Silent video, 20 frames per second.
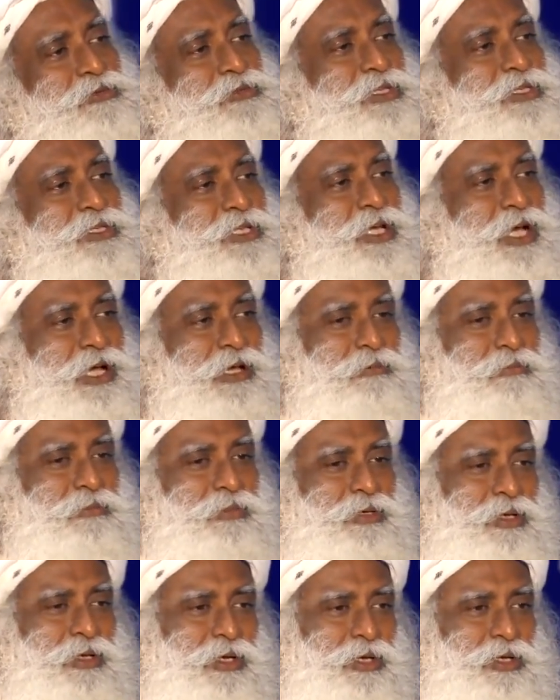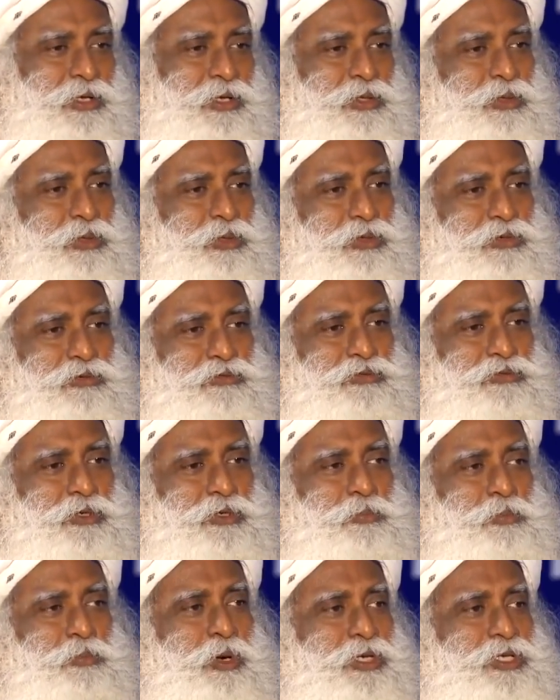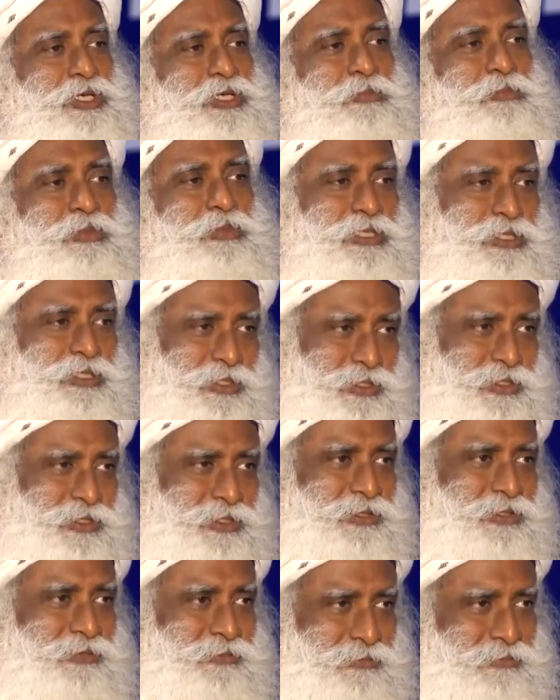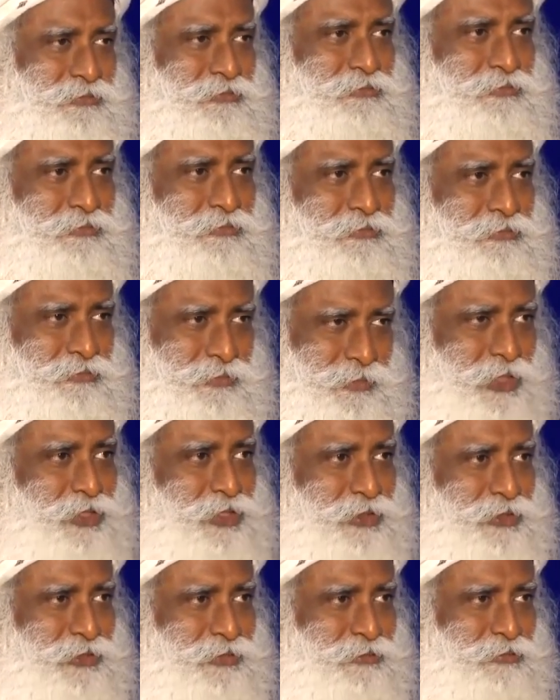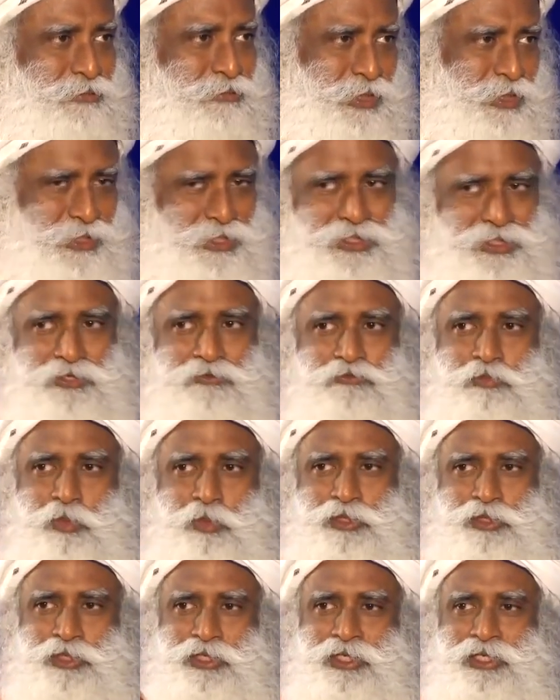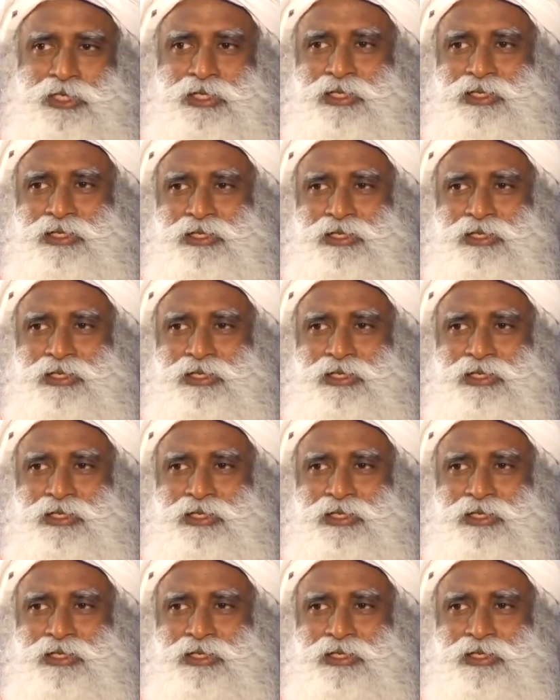of the time you look for pottery pieces, yes? Pieces of pottery.